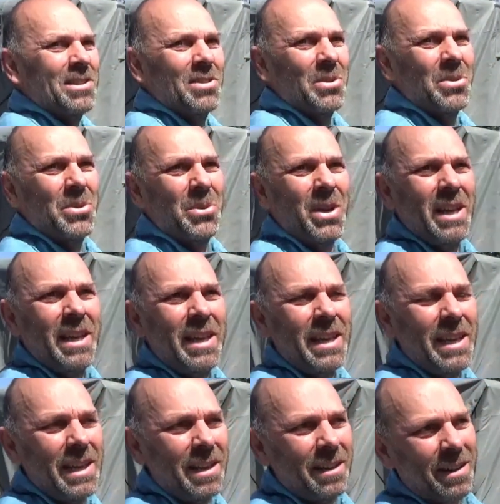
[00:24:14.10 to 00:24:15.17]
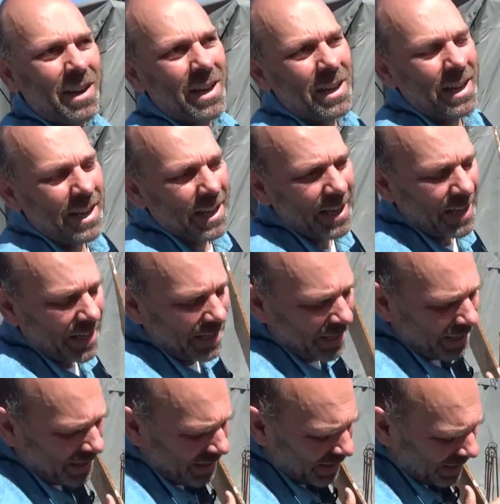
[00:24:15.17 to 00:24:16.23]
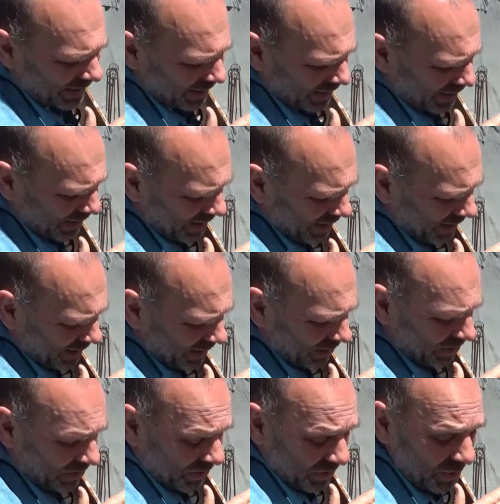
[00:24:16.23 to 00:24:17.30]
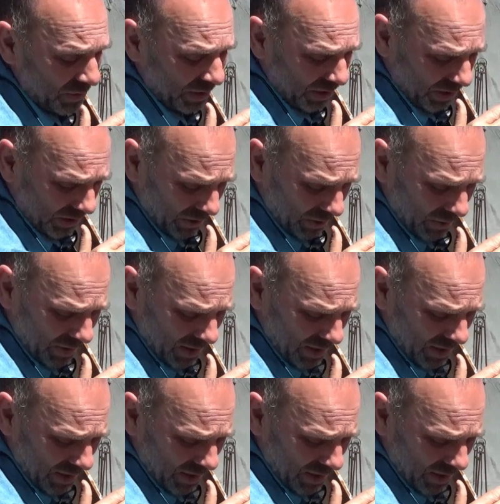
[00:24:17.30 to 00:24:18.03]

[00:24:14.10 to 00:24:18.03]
so he got a studio